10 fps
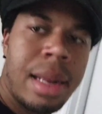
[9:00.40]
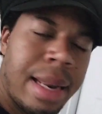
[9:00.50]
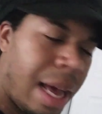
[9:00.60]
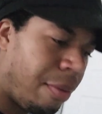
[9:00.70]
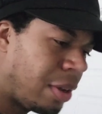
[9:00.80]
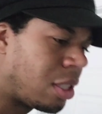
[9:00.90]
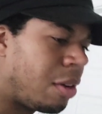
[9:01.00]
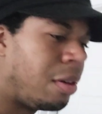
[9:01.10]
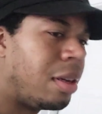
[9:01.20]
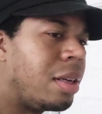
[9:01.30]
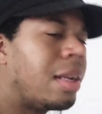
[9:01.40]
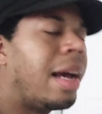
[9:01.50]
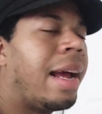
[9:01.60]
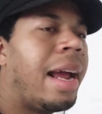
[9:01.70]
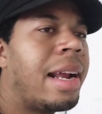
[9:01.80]
Now eventually,
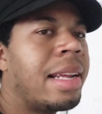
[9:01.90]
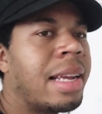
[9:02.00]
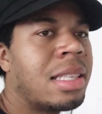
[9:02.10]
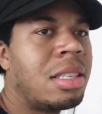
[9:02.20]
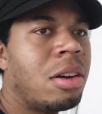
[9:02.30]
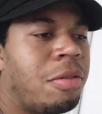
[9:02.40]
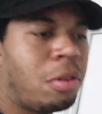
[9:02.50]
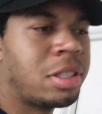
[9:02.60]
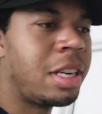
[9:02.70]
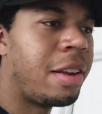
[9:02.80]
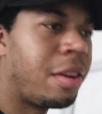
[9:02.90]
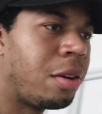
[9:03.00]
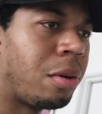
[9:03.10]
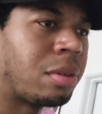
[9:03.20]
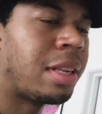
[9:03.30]
that Andy gets the unfortunate
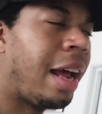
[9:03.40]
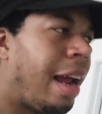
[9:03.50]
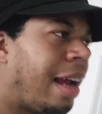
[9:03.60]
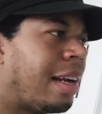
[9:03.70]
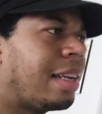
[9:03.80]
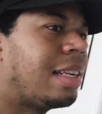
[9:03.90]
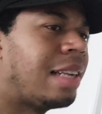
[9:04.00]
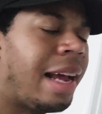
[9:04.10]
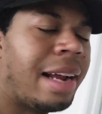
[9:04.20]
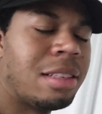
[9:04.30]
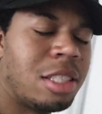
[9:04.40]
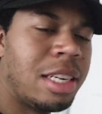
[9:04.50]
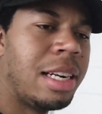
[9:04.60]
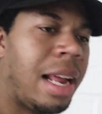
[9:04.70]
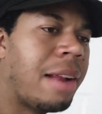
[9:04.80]
news that
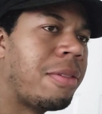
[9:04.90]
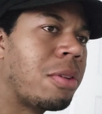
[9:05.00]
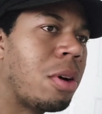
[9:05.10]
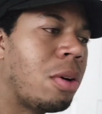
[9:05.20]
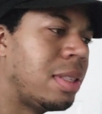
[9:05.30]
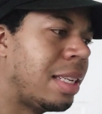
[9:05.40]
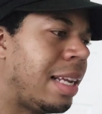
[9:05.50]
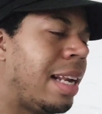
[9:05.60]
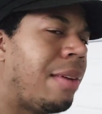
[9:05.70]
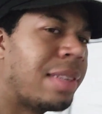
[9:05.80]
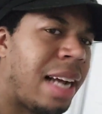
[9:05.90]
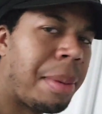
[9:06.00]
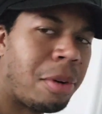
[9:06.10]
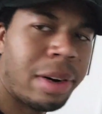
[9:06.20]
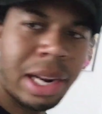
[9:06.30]
Shen and Foucault indeed have a
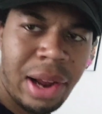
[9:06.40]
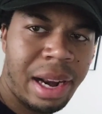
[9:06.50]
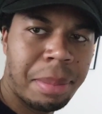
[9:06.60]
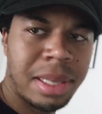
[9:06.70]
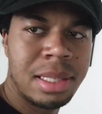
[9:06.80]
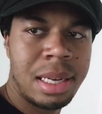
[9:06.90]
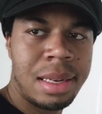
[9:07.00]
timer on their atoms.